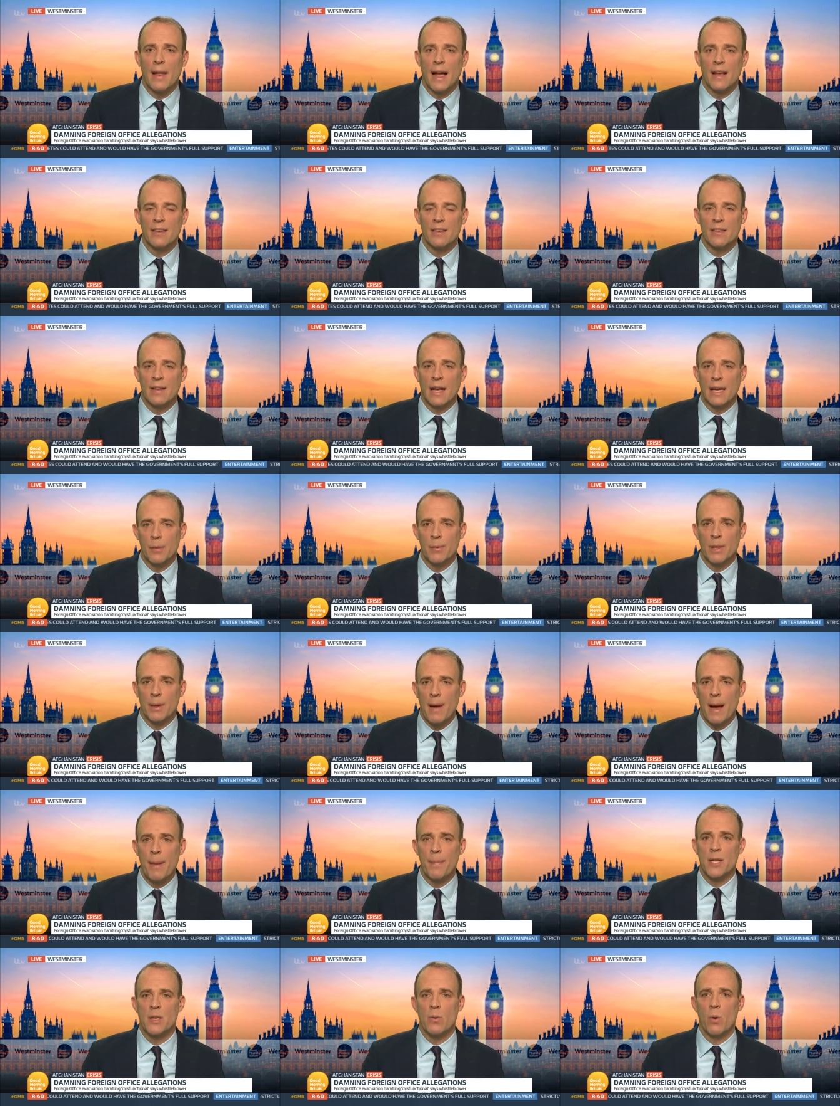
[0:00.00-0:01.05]
that, Susanna, but I'm
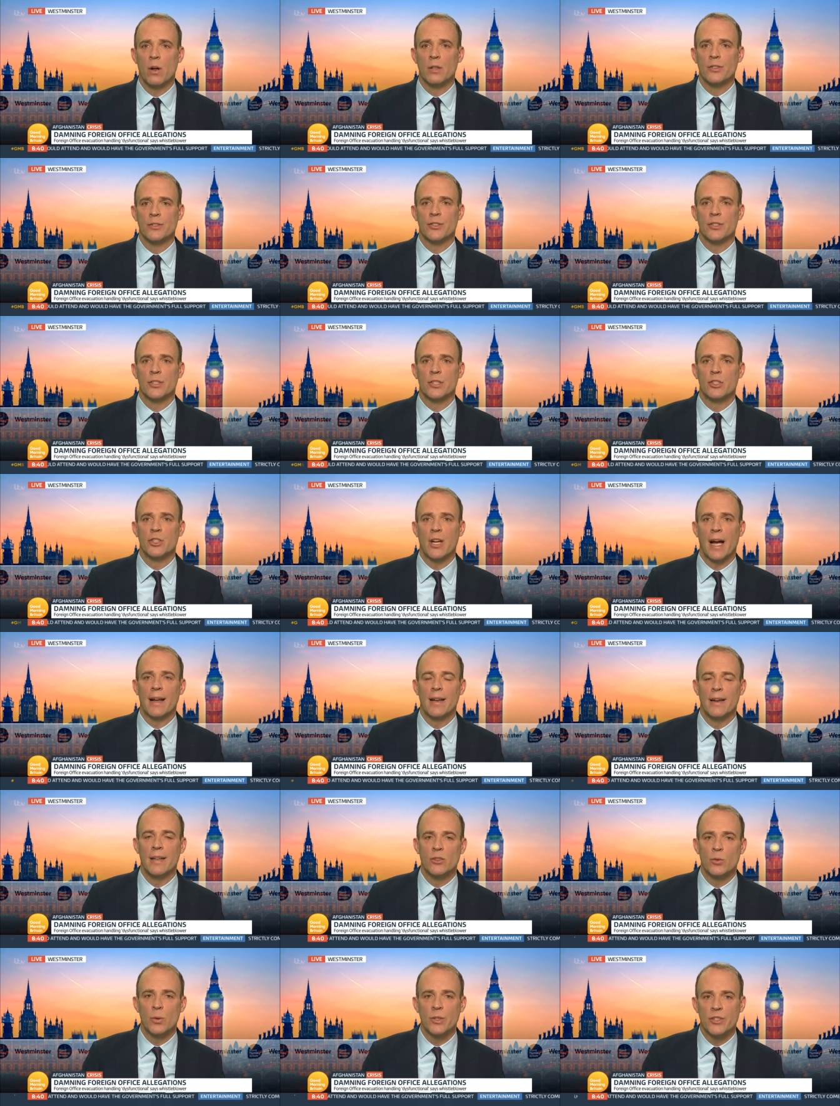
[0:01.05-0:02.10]
happy to answer the
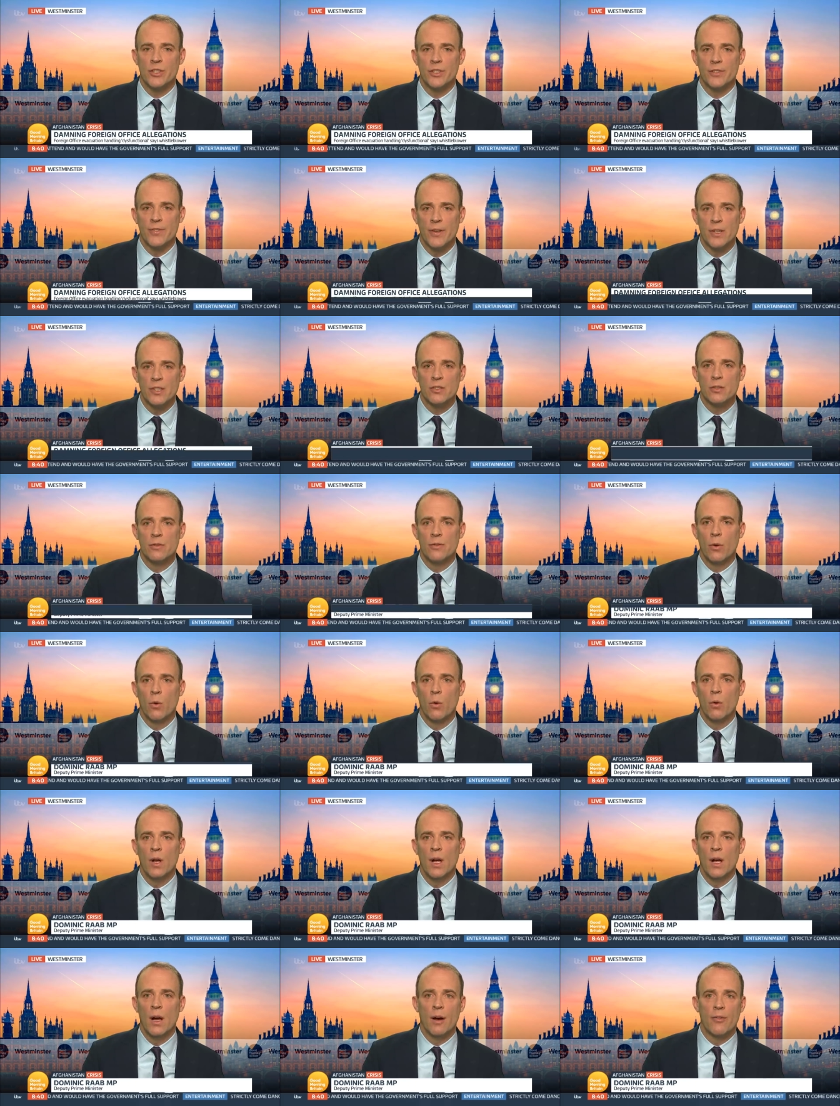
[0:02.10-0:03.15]
challenge, which is, first of all,